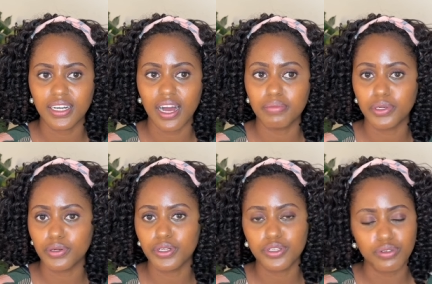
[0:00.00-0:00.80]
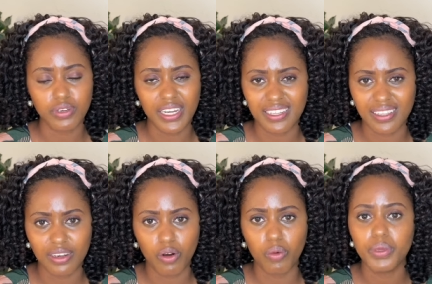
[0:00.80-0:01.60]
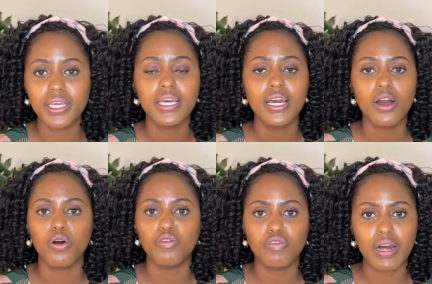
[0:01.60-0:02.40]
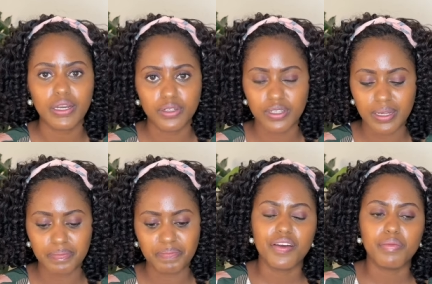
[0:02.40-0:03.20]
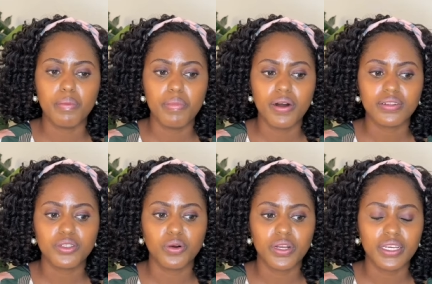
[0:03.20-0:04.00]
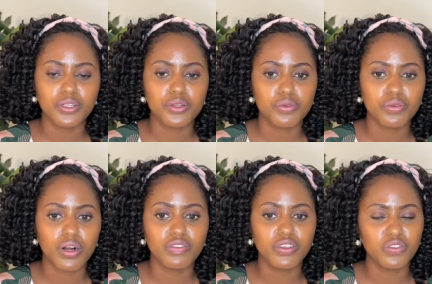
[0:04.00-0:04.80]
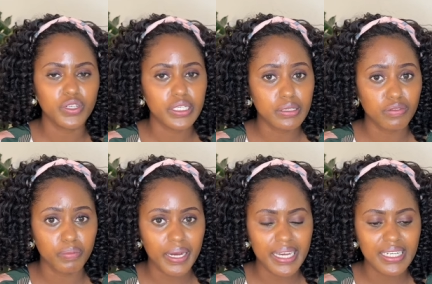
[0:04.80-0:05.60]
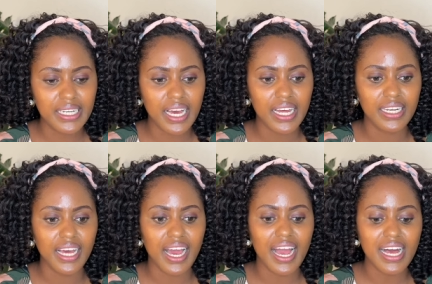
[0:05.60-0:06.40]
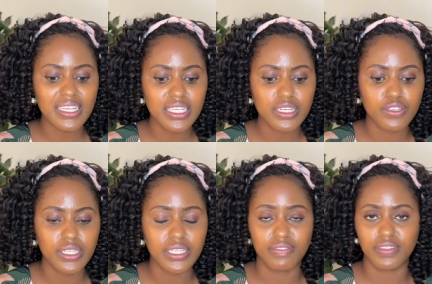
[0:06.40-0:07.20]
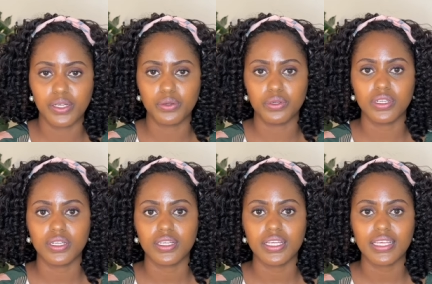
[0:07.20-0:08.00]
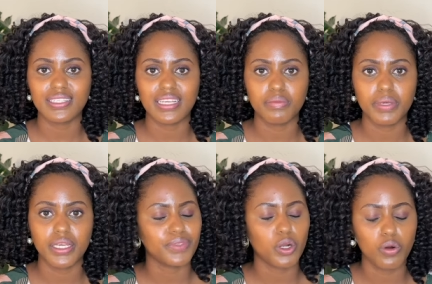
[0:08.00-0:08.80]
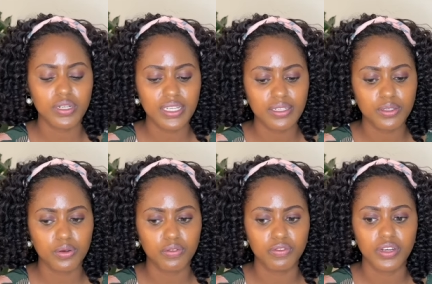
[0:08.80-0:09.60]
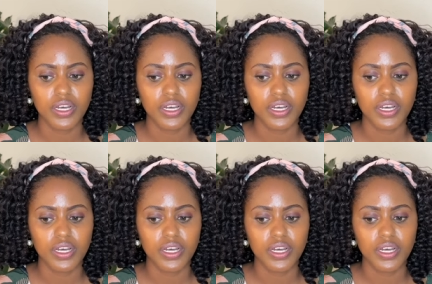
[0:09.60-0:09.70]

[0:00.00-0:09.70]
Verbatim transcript: I'm not going to do anything or be of value to them. I remember talking to a few friends of mine and I asked if they could send me contacts of